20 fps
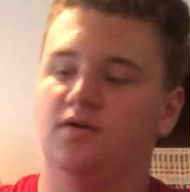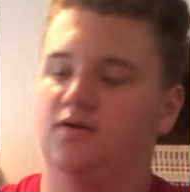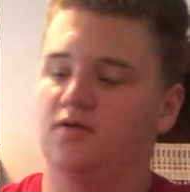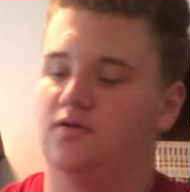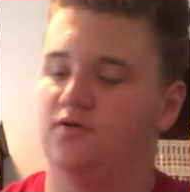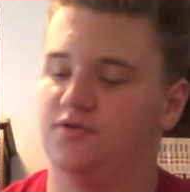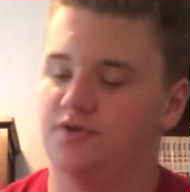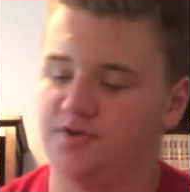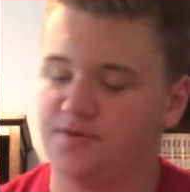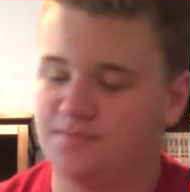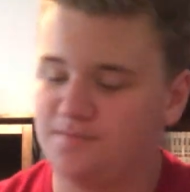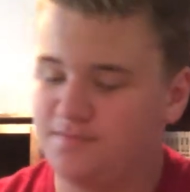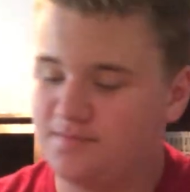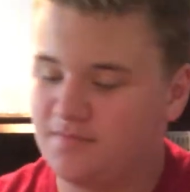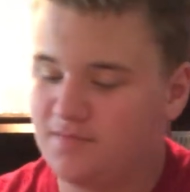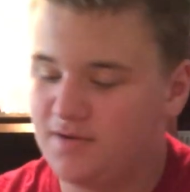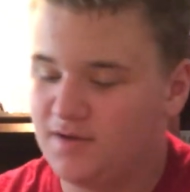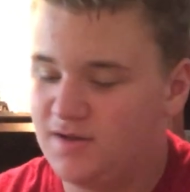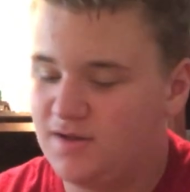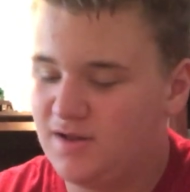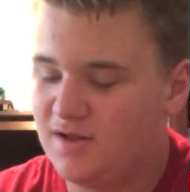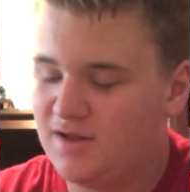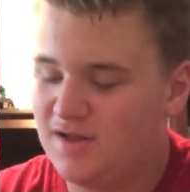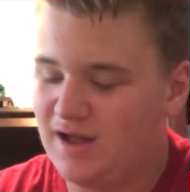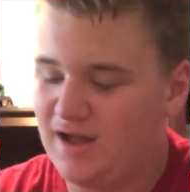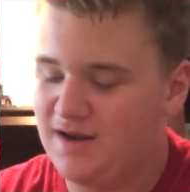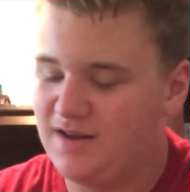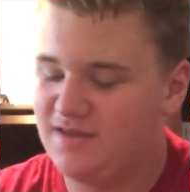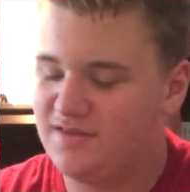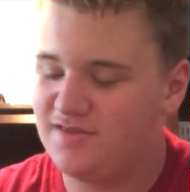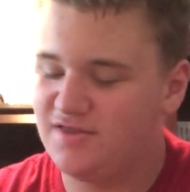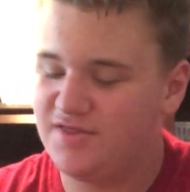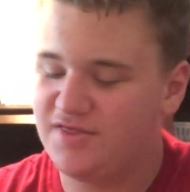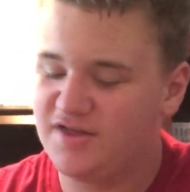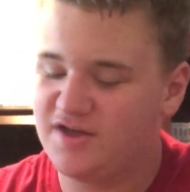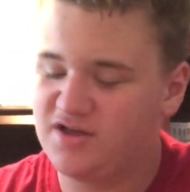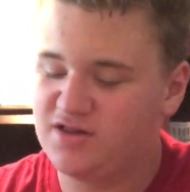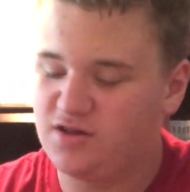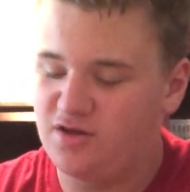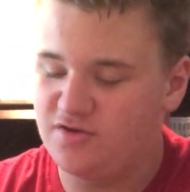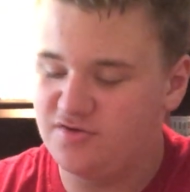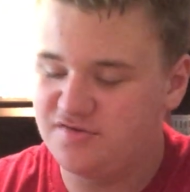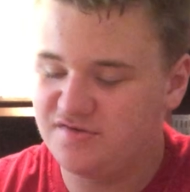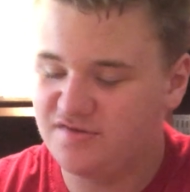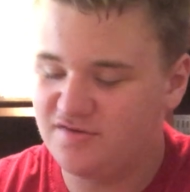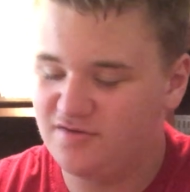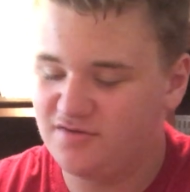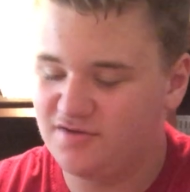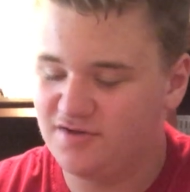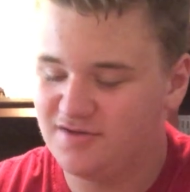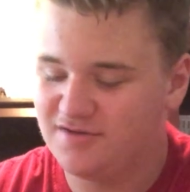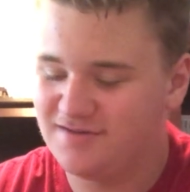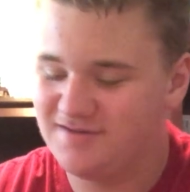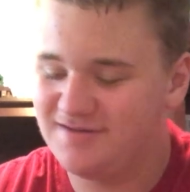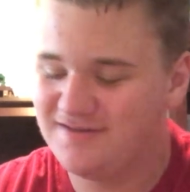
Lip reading: Hold on. I need the thing closed. Hold on.